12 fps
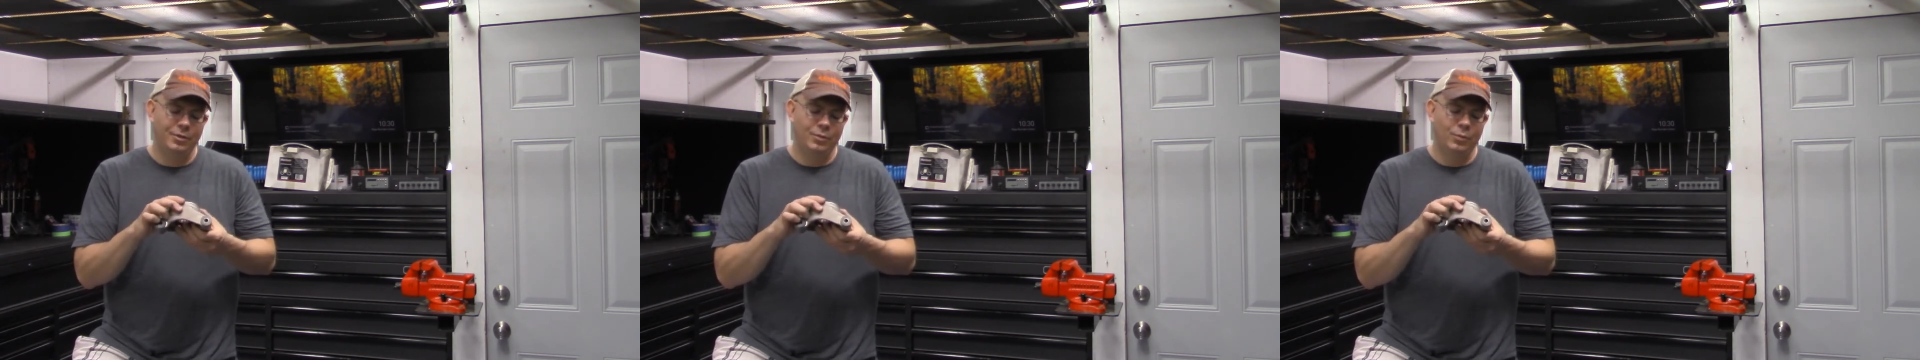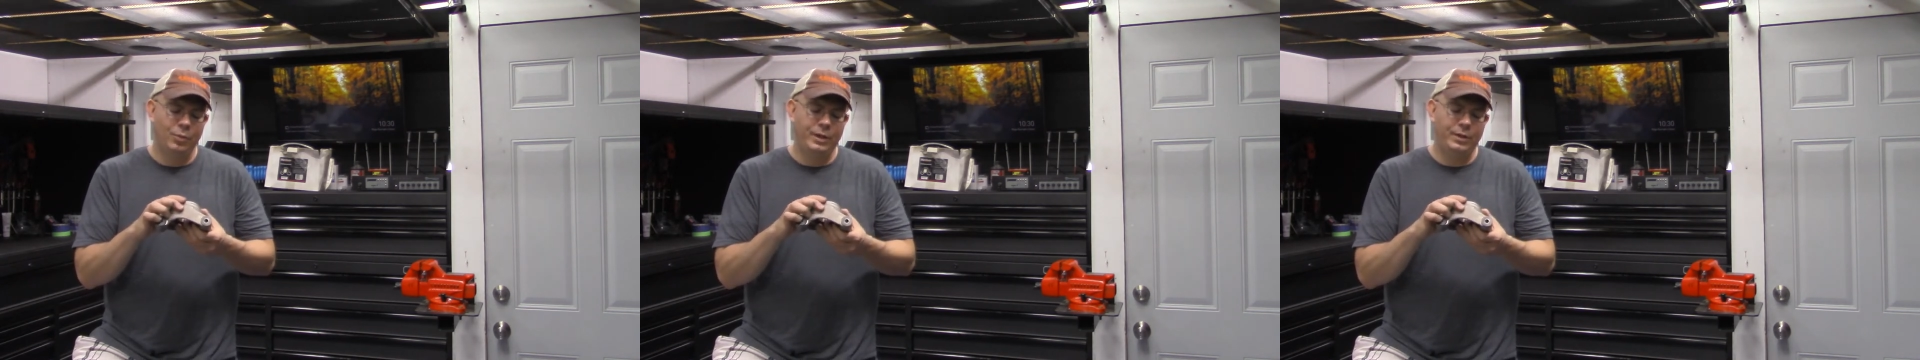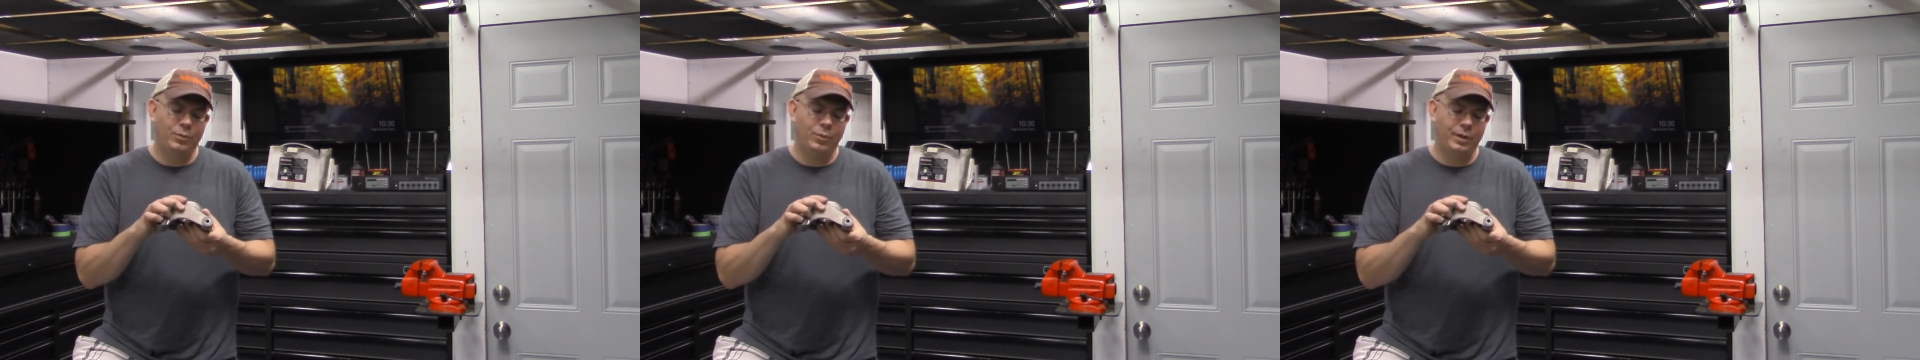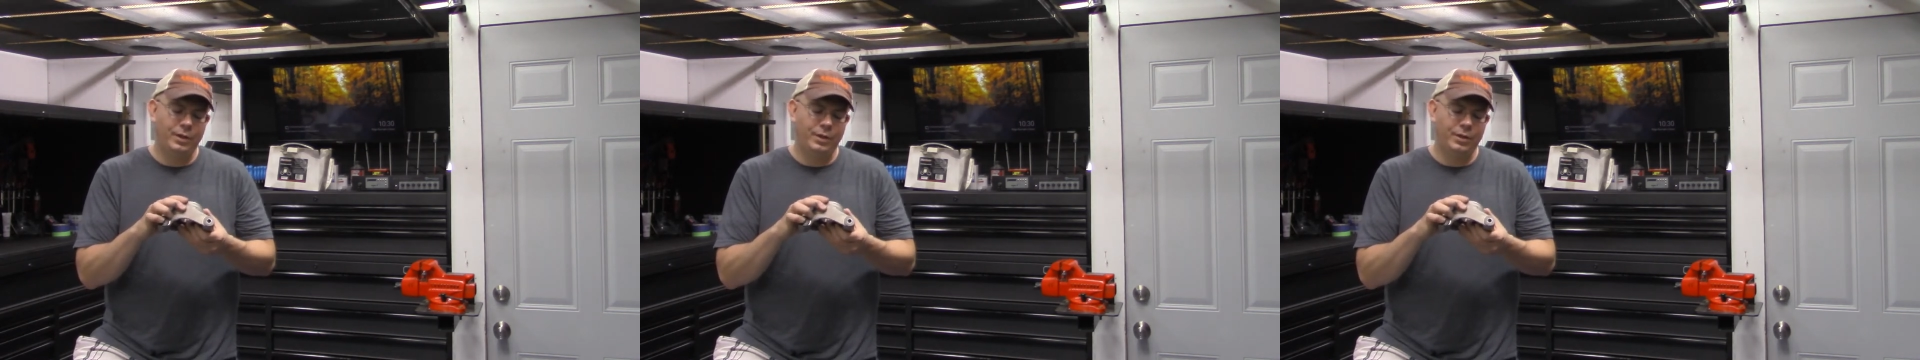we
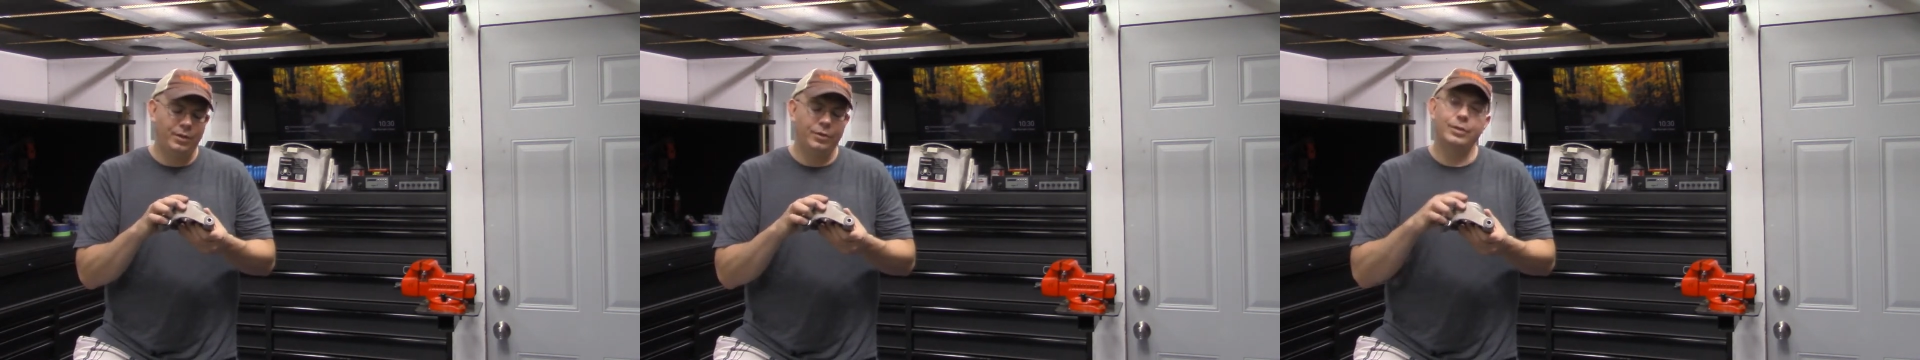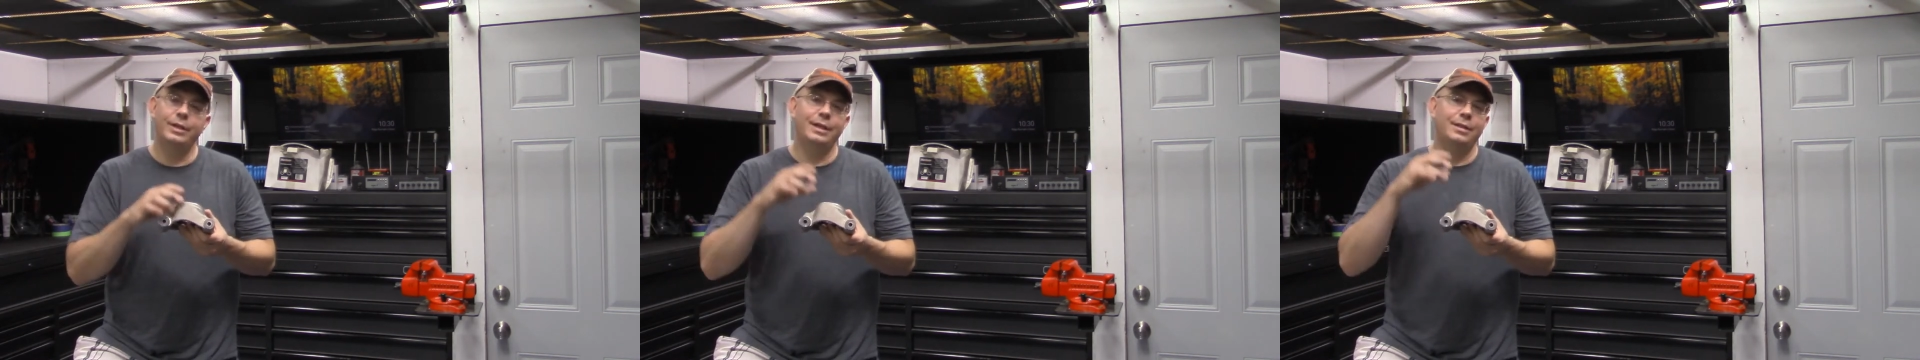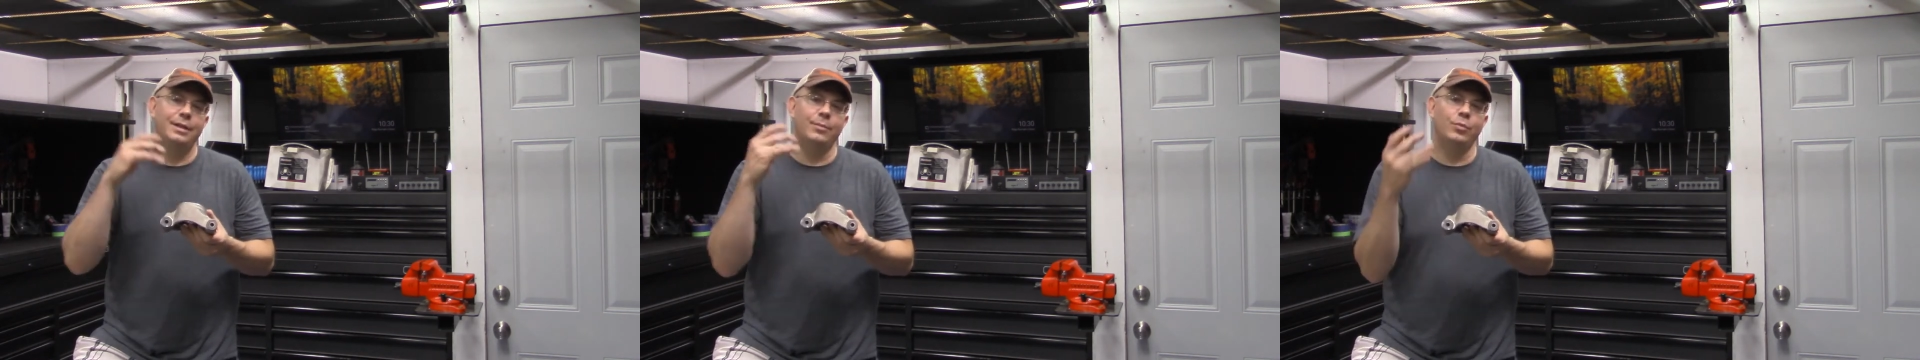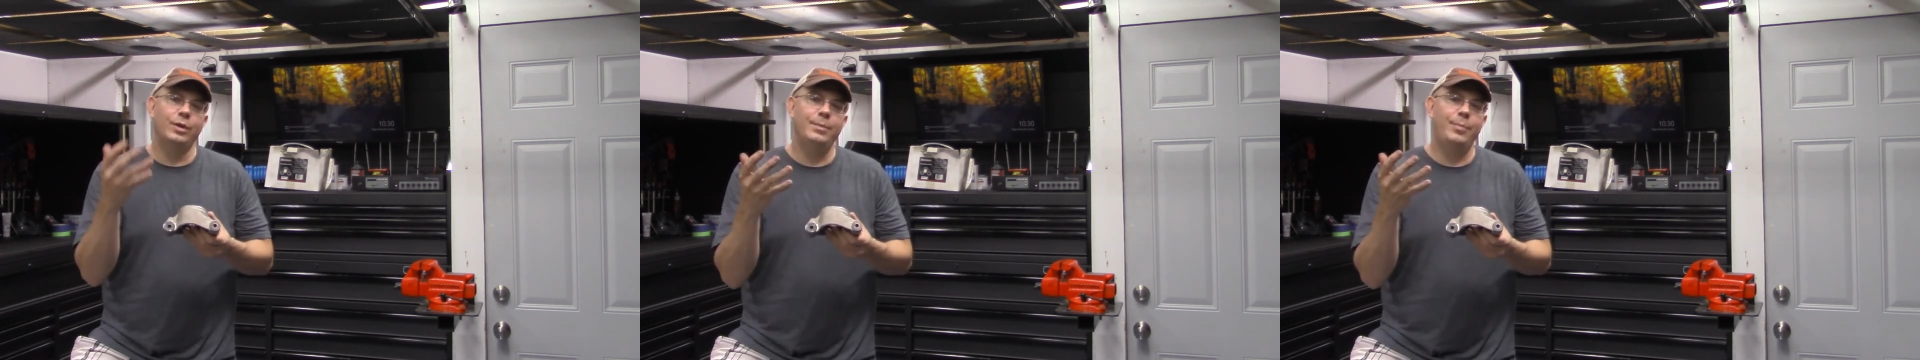will get
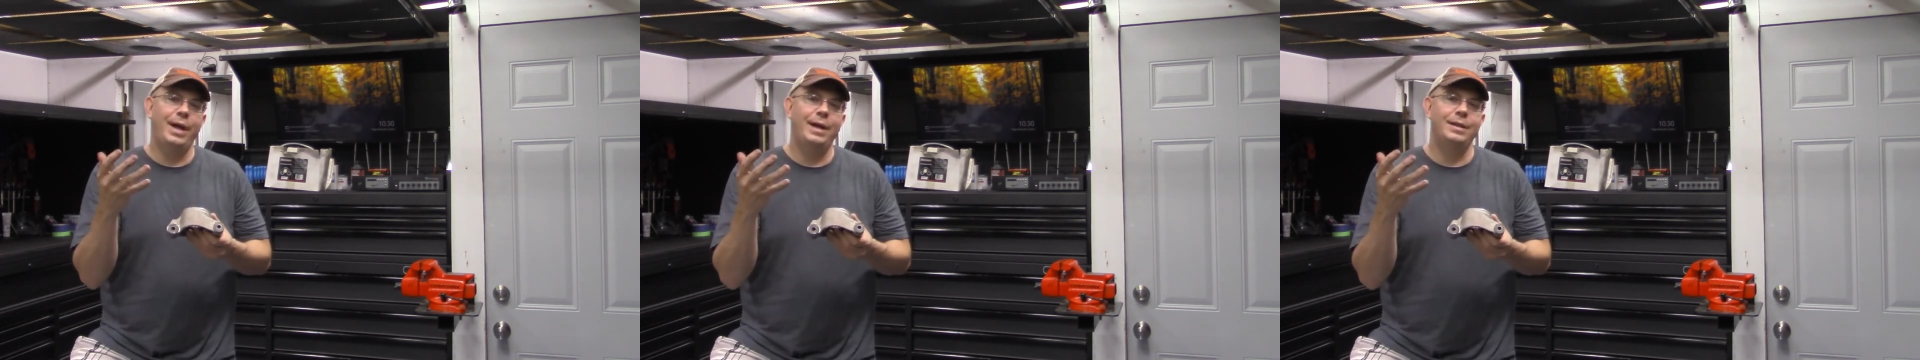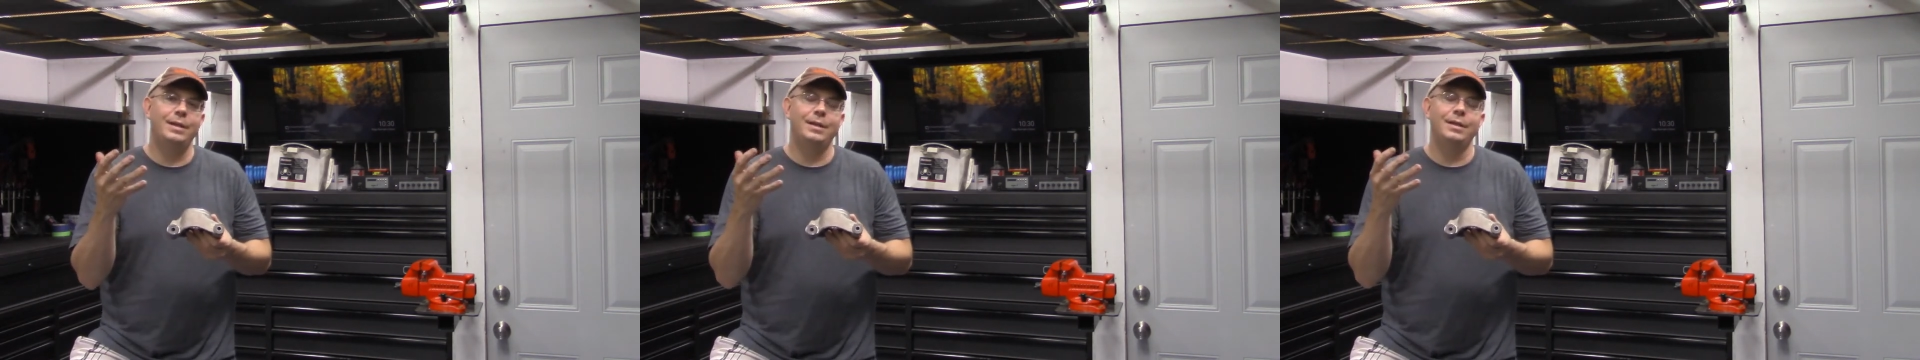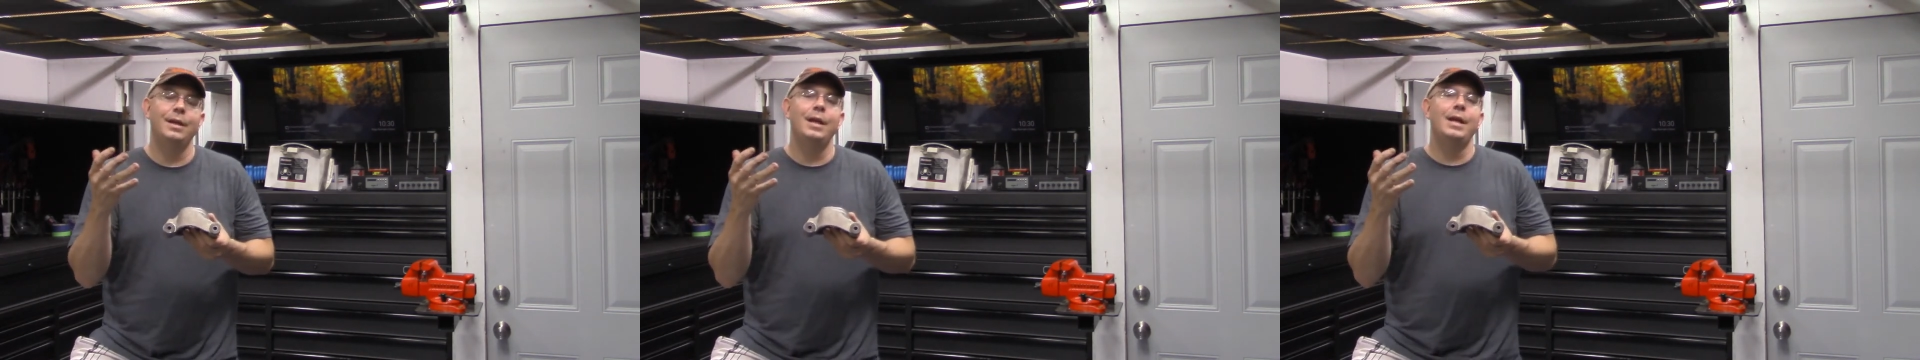them repainted